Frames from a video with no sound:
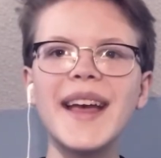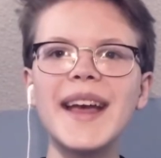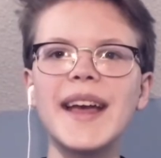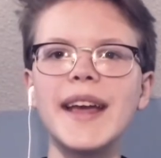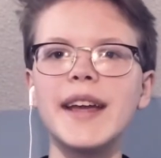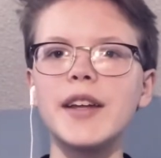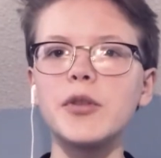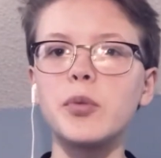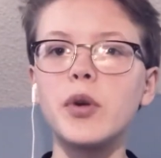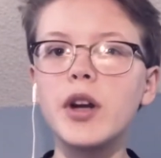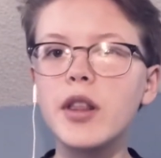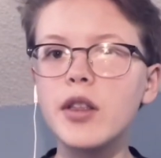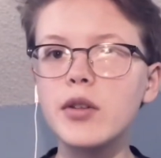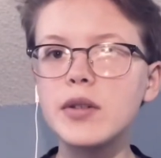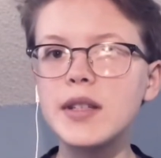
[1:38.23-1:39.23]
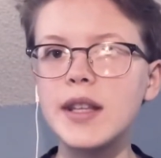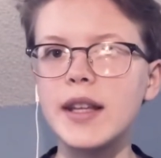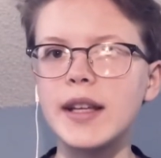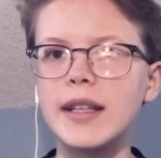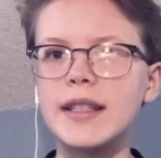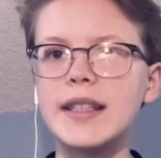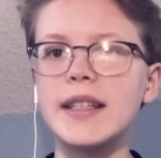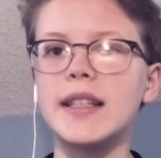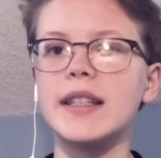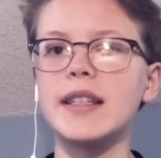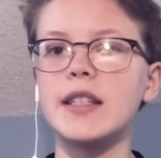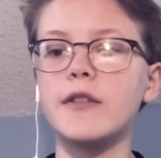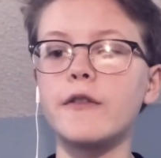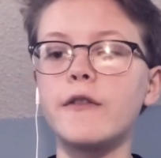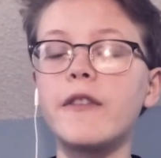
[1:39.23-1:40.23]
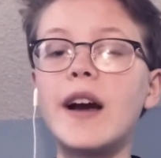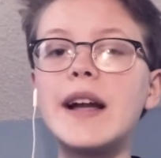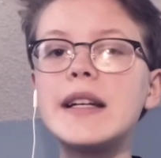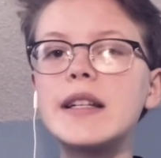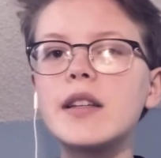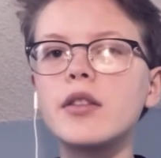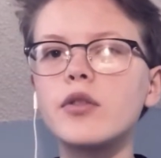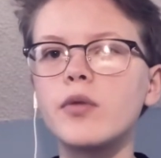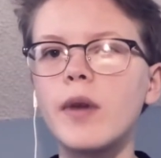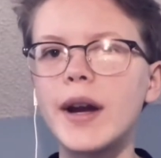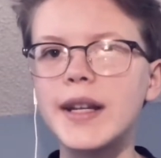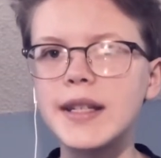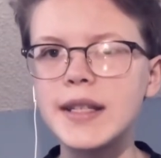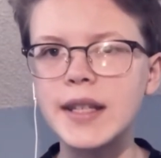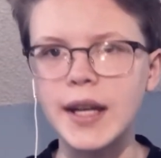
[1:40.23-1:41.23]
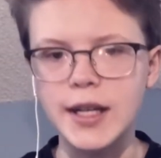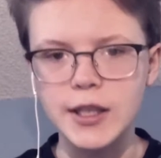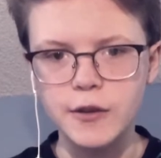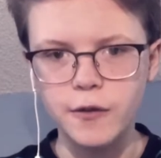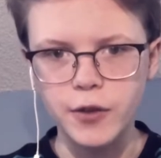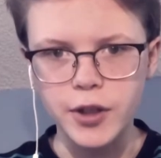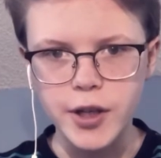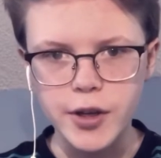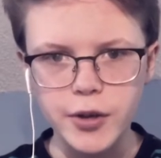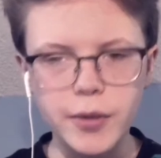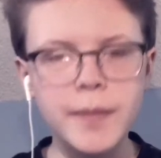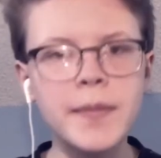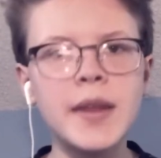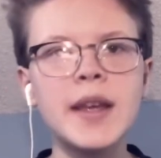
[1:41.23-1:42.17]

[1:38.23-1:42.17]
And one of those things is finding the right size for you.